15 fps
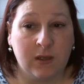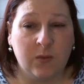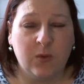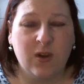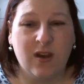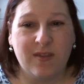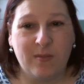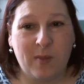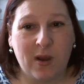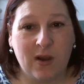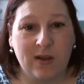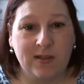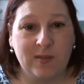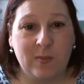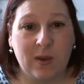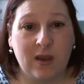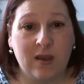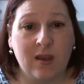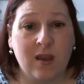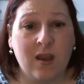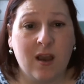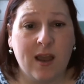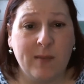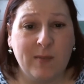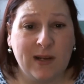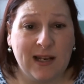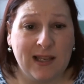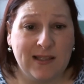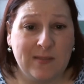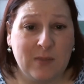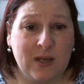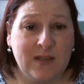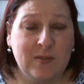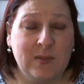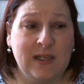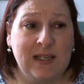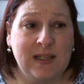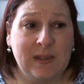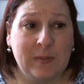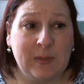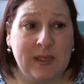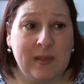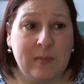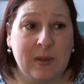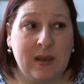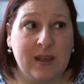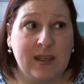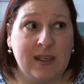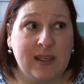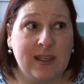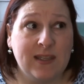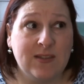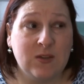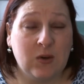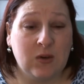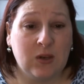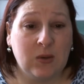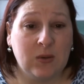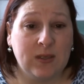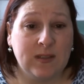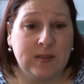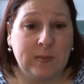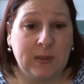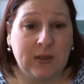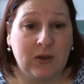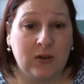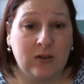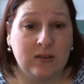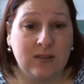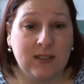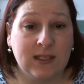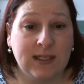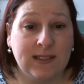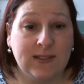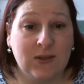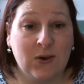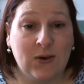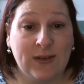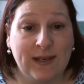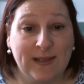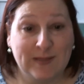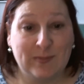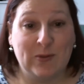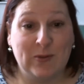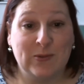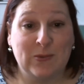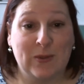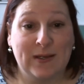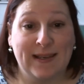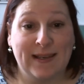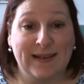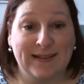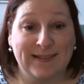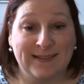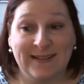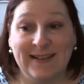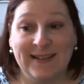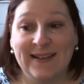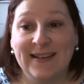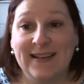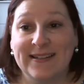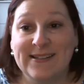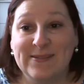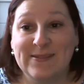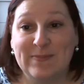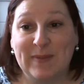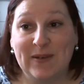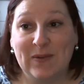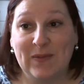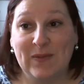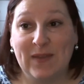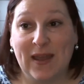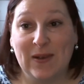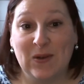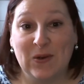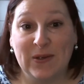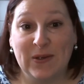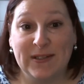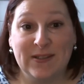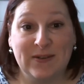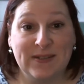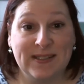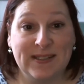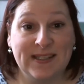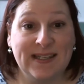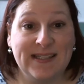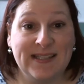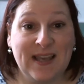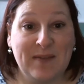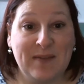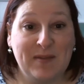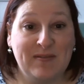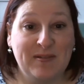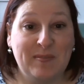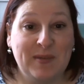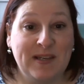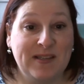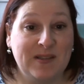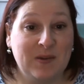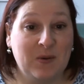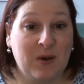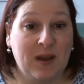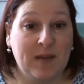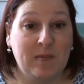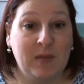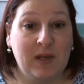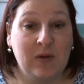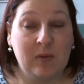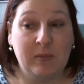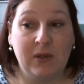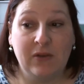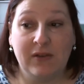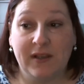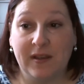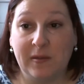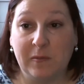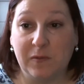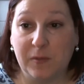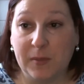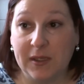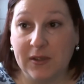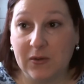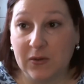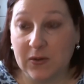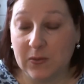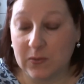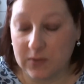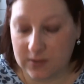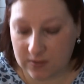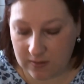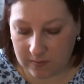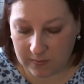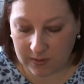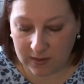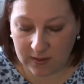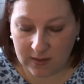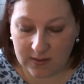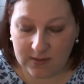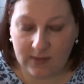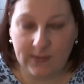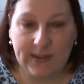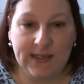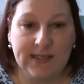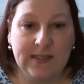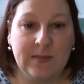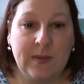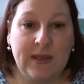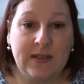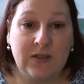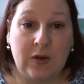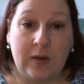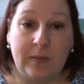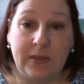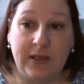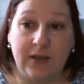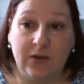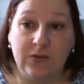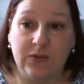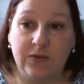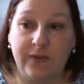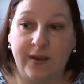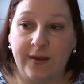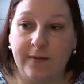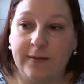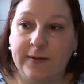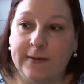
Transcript: Not other parts, but I'm neglecting my husband a little bit, but he's not noticed because he's got an Xbox One X and he's been on that a lot, and so he's happy for the peace and quiet and me not moaning at him for being on it all the time. So in his spare time he goes on that.